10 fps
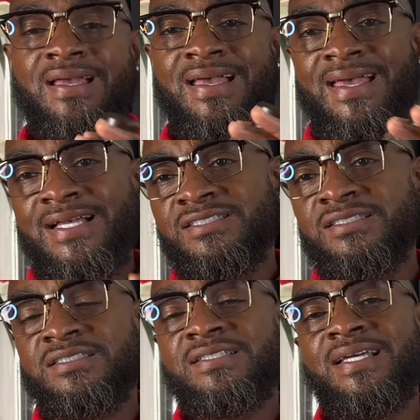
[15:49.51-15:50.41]

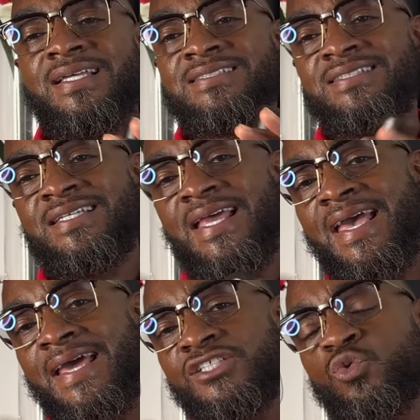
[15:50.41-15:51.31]
essence that is then
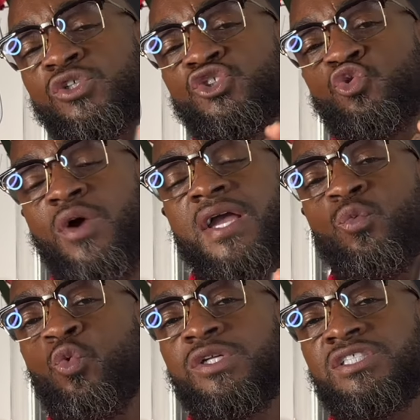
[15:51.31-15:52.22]
added to a dry
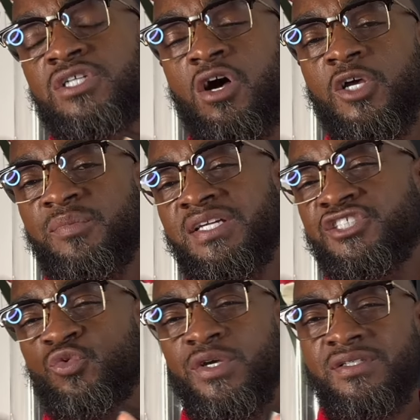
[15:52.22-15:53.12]
woody tonka bean
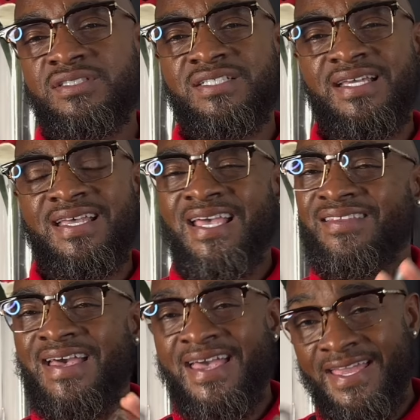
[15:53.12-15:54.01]
sweetness, and
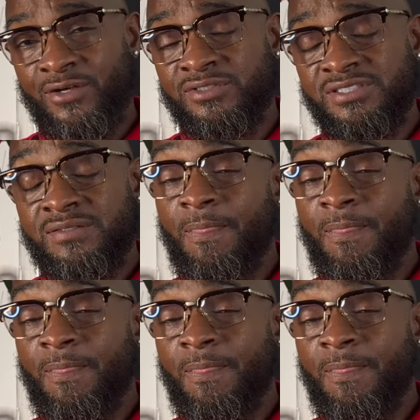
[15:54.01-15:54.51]
that anchors it.